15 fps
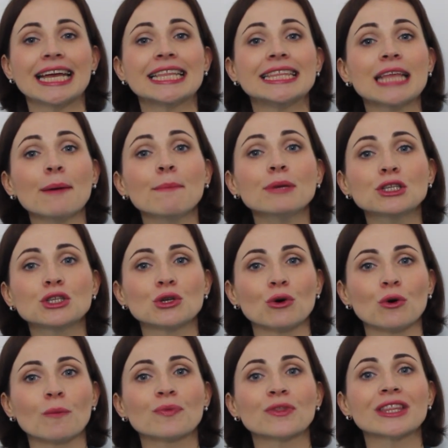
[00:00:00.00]
Number
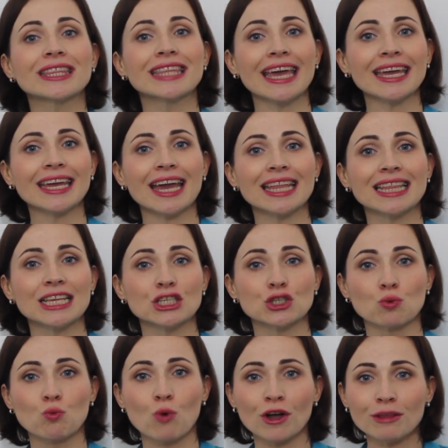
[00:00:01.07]
2, take at least
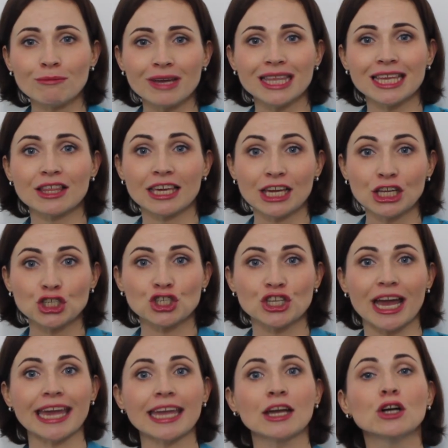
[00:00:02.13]
1 minute each
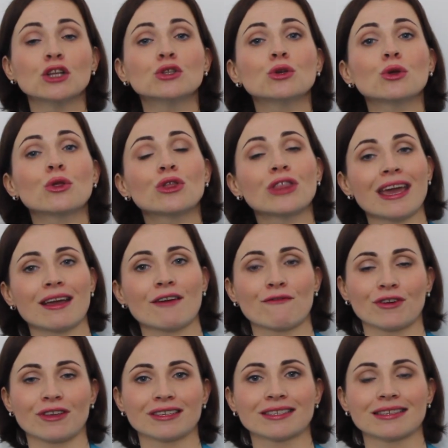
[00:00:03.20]
day to thank
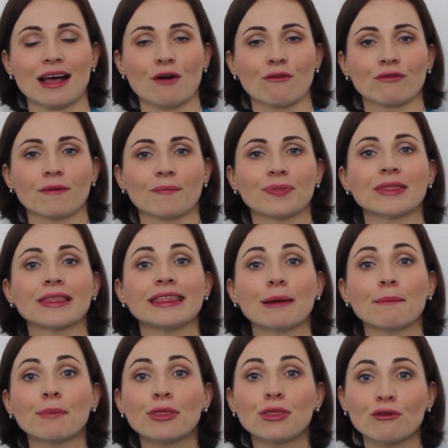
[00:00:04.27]
for yourself.
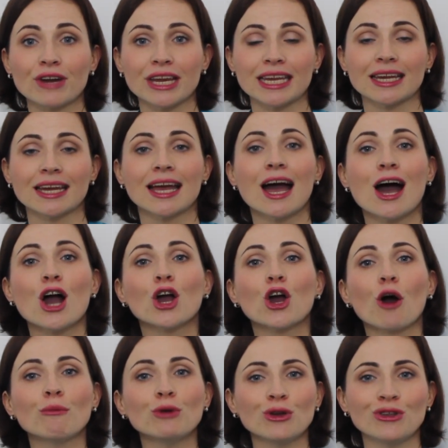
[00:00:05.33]
Number 3,
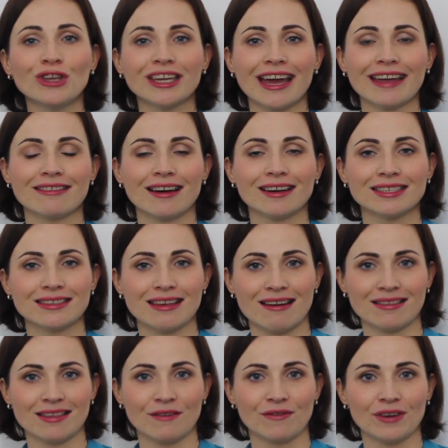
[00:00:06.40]
communicate
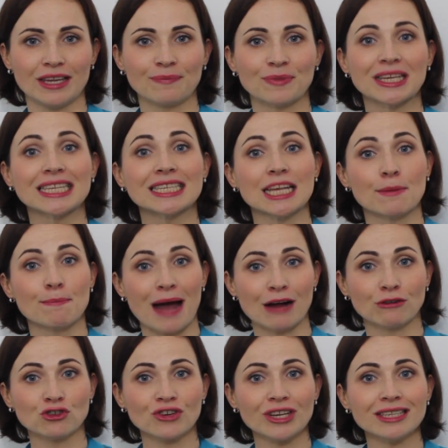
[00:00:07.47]
assertively, set
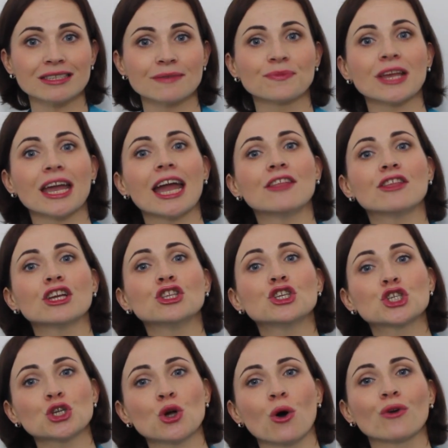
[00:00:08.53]
boundaries and
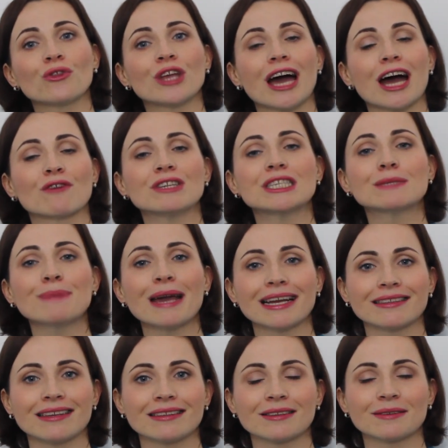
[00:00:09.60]
ensure they are
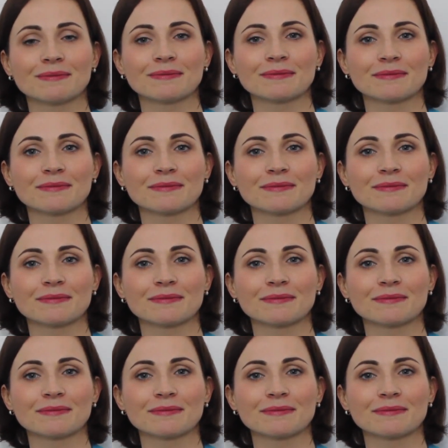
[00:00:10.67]
respected.